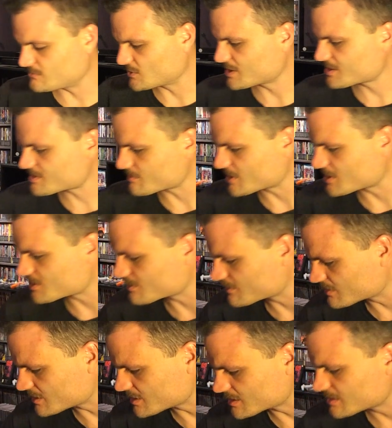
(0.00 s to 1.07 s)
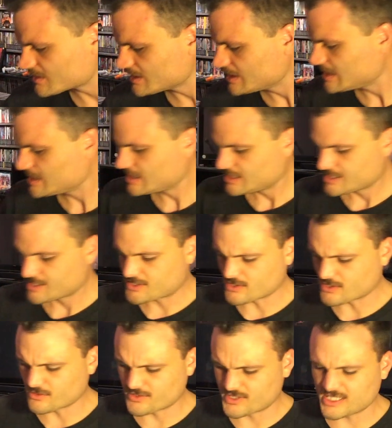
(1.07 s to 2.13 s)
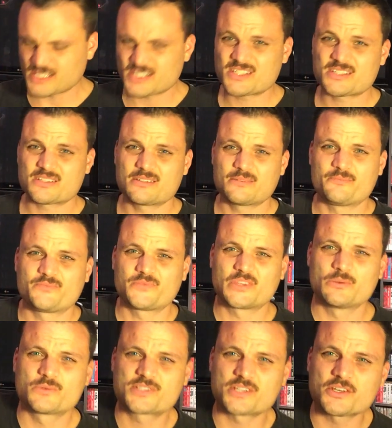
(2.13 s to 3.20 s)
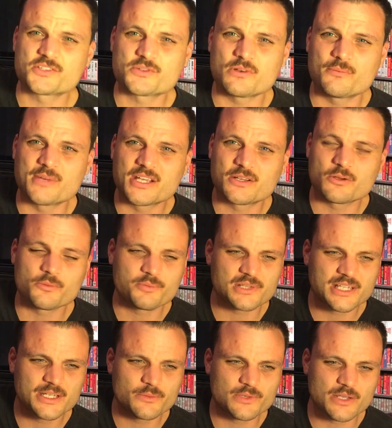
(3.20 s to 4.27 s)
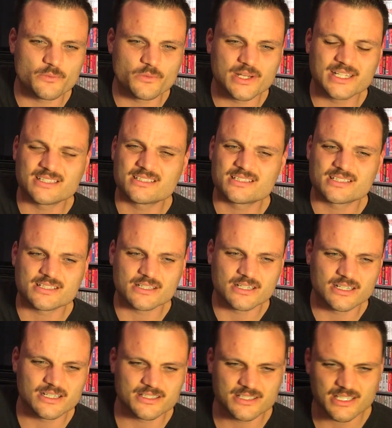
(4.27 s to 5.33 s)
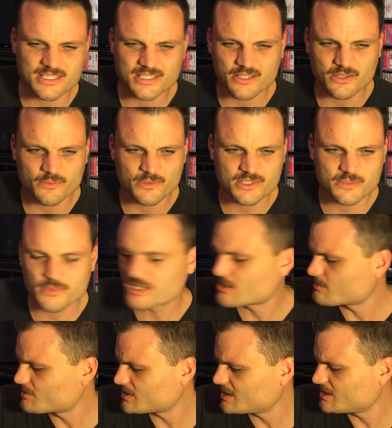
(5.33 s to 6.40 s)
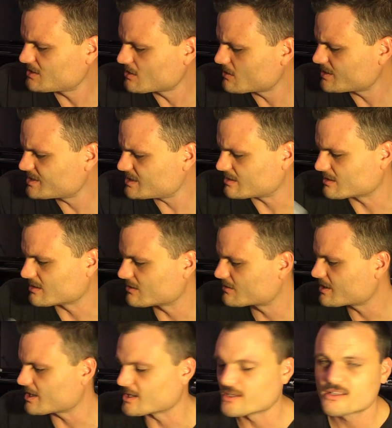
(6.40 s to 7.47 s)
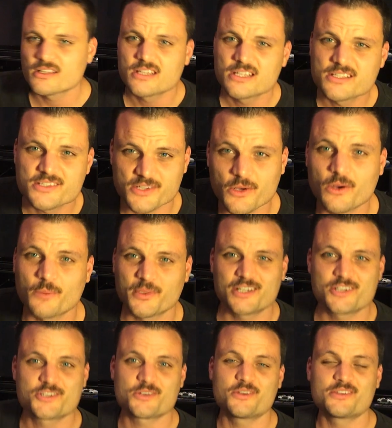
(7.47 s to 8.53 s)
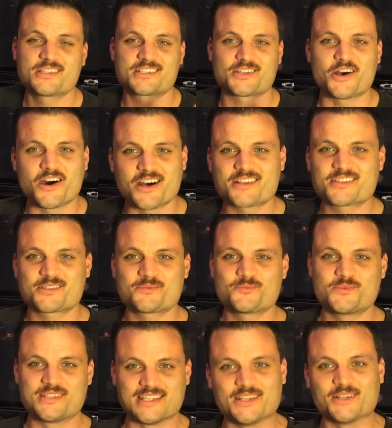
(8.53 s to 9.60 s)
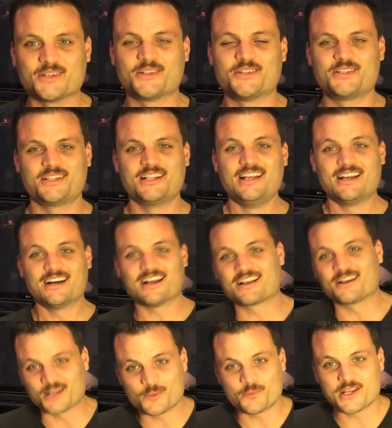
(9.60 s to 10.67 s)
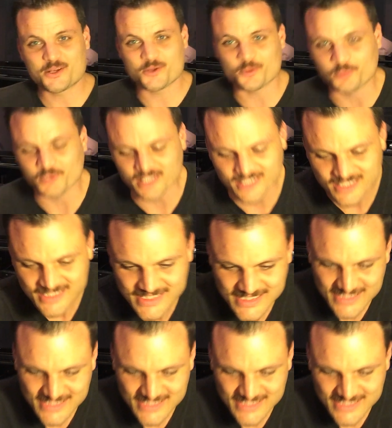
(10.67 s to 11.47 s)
What else am I showing you here? So this was also at Microplay when I went. Did I tell you I went to Microplay? No, I didn't. Okay. So I'm going to show you this awesome deal I got at Microplay.